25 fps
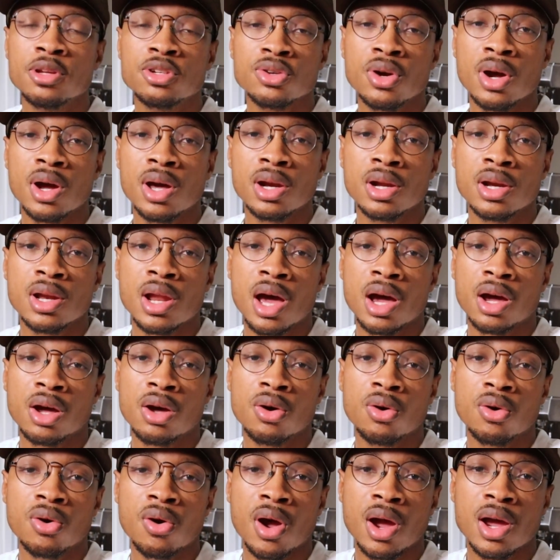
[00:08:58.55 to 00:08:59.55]
trying to not
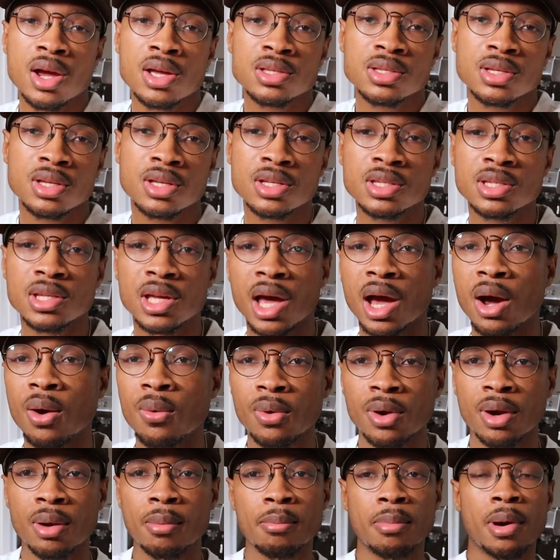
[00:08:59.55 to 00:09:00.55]
go crazy and say I
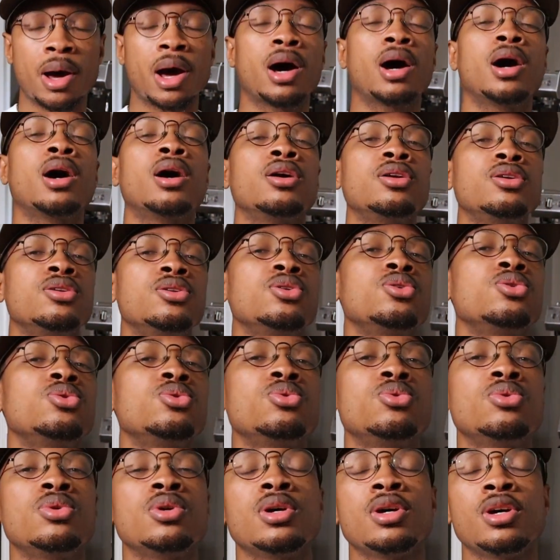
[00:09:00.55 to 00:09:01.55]
want to buy a
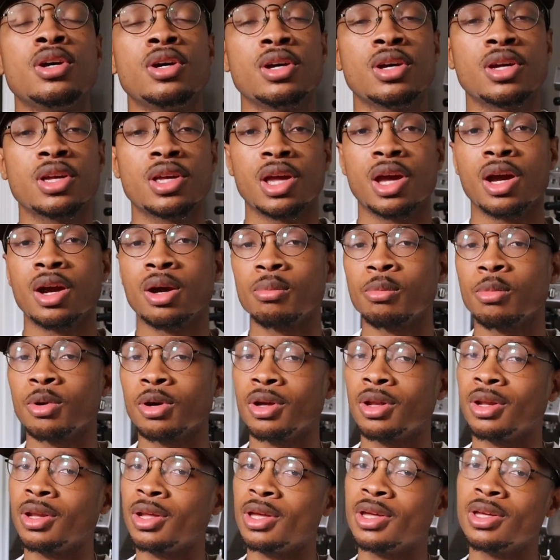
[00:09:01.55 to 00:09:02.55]
new
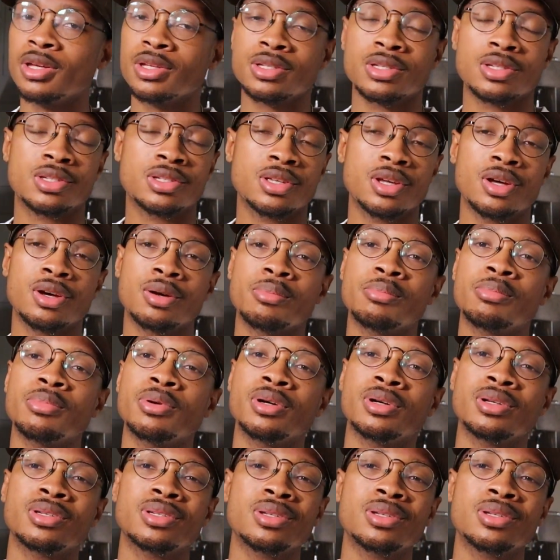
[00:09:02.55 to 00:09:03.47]
camera and lens and stuff, but